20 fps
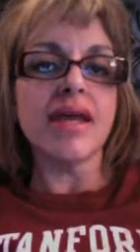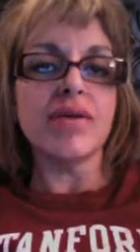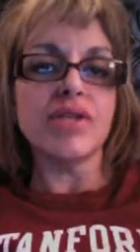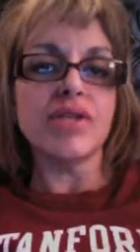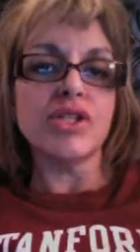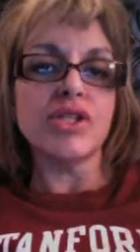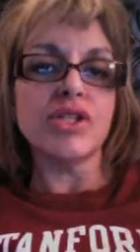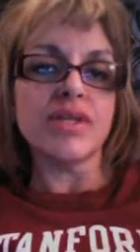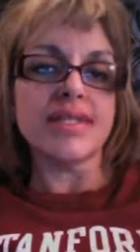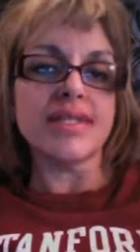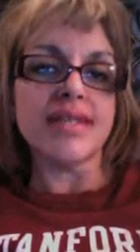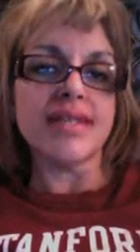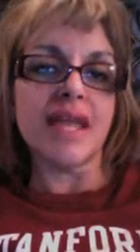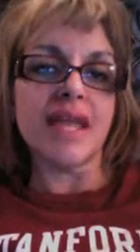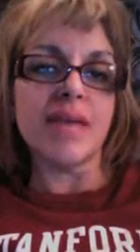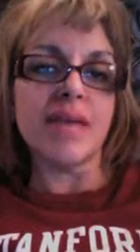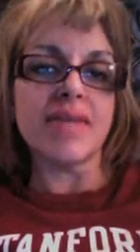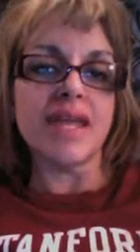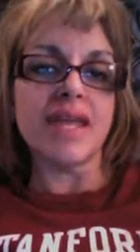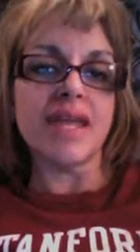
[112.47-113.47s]
do the same
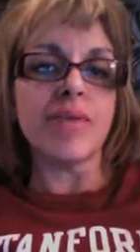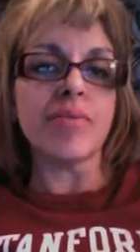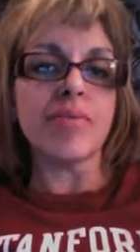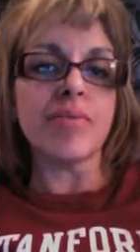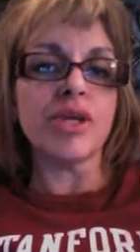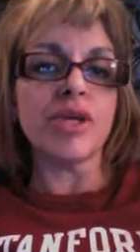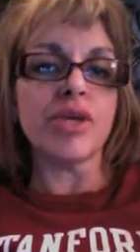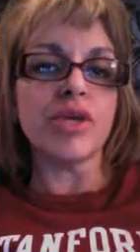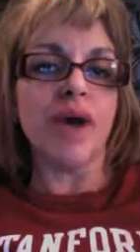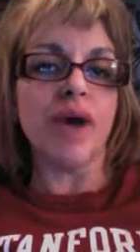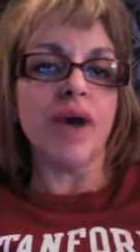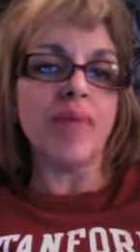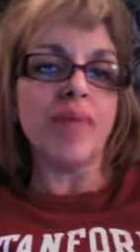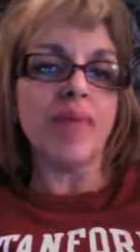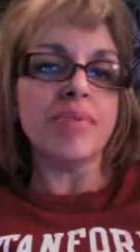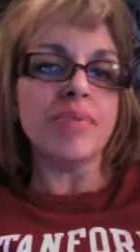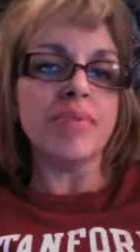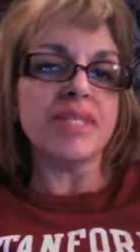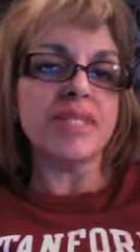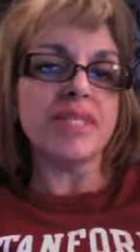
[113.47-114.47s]
thing, put you up,
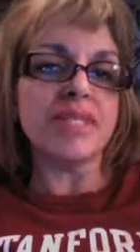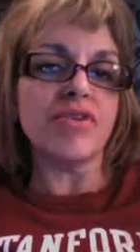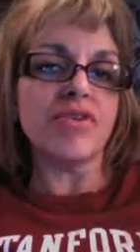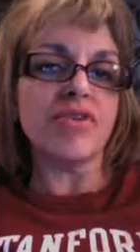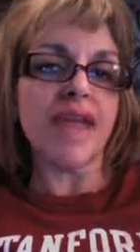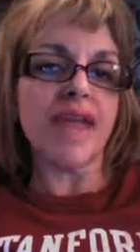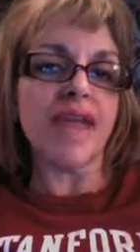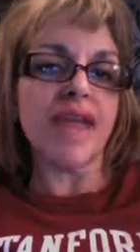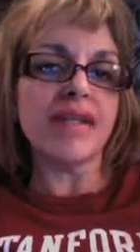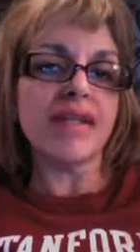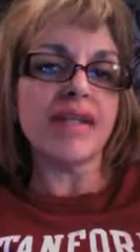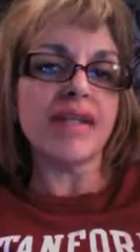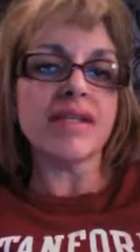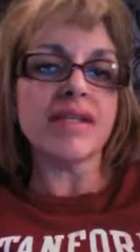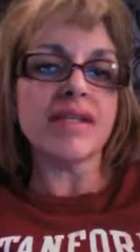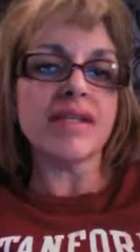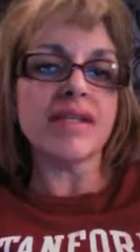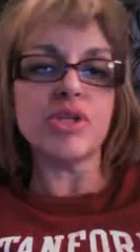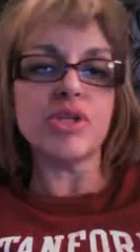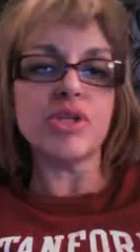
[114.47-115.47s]
see if you faint, and
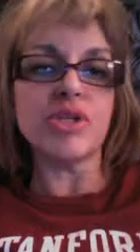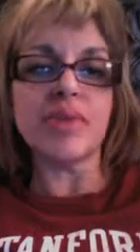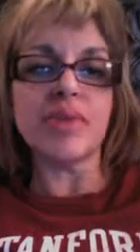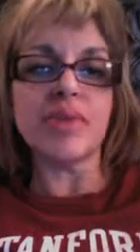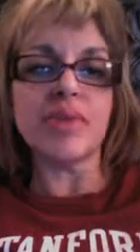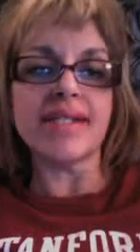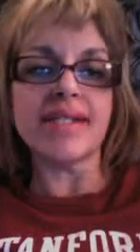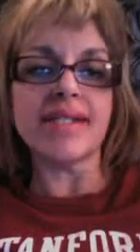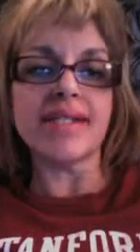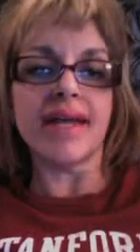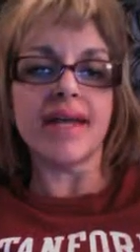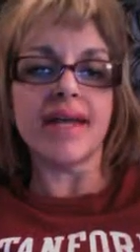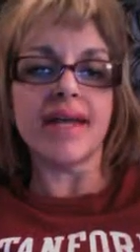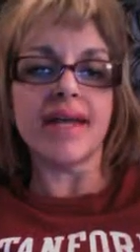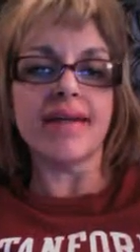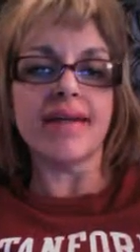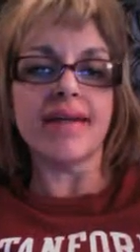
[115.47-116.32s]
put you back down again.